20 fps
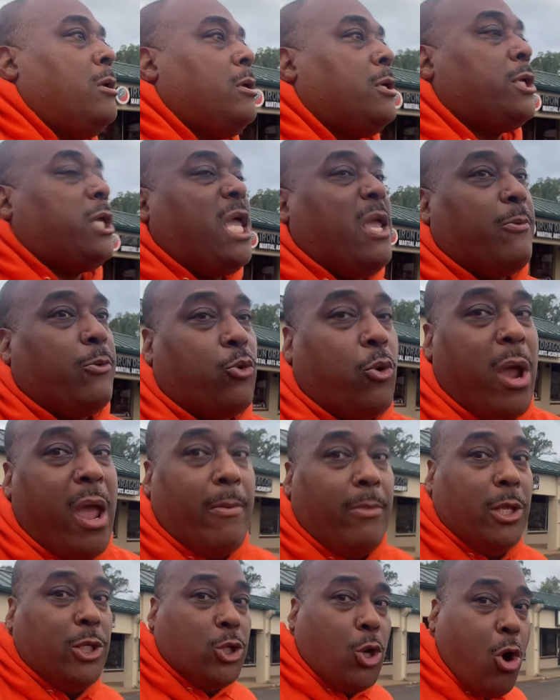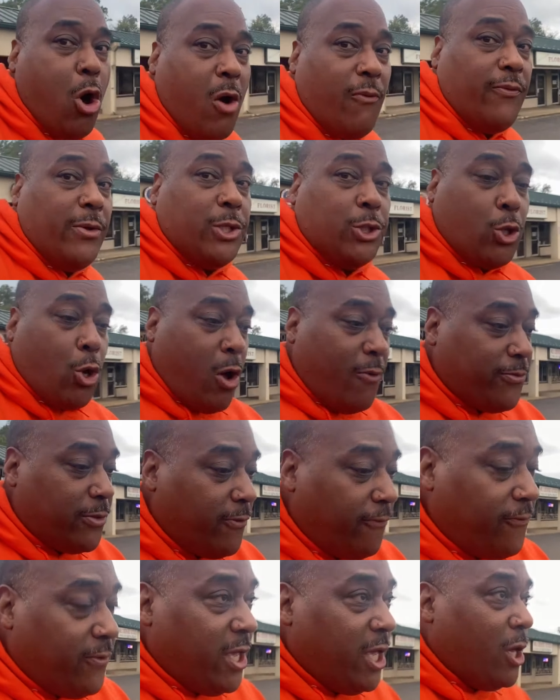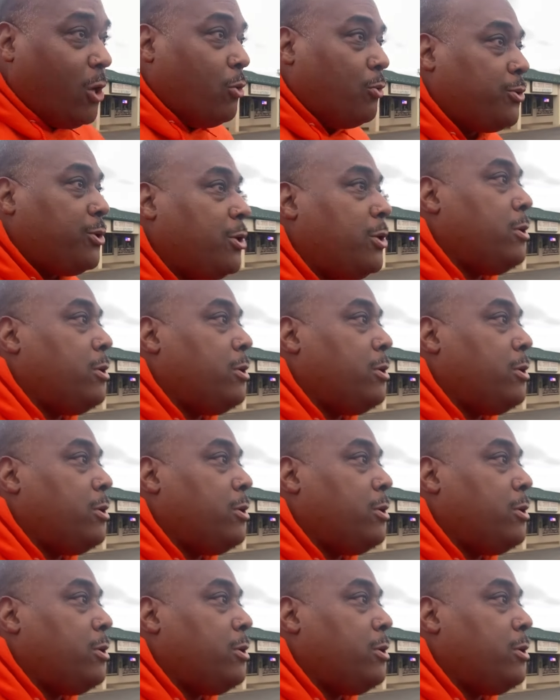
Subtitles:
Keep Grambling's offense off the field